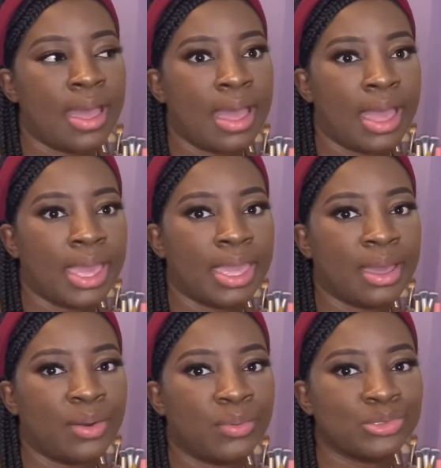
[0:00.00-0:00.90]
I
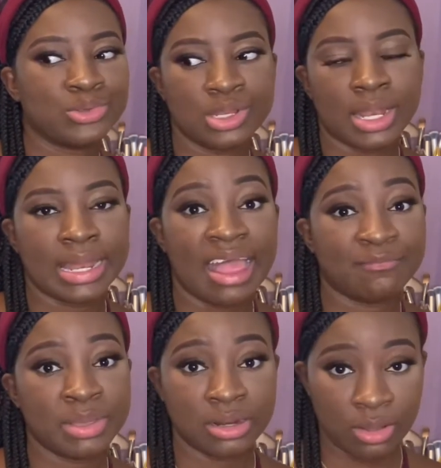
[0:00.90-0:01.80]
should not have
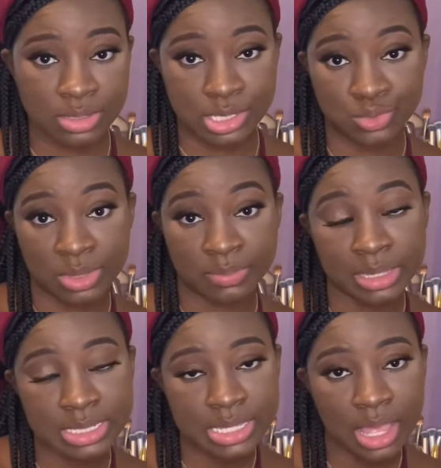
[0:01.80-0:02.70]
been consuming
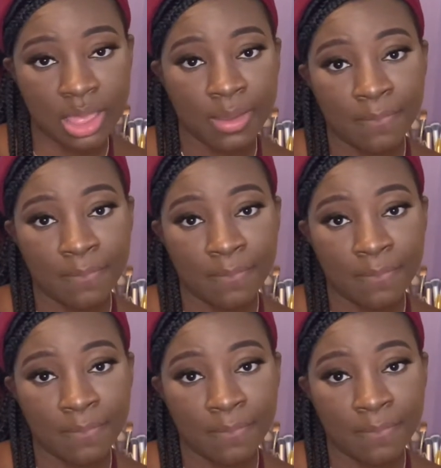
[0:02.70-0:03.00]
pizza,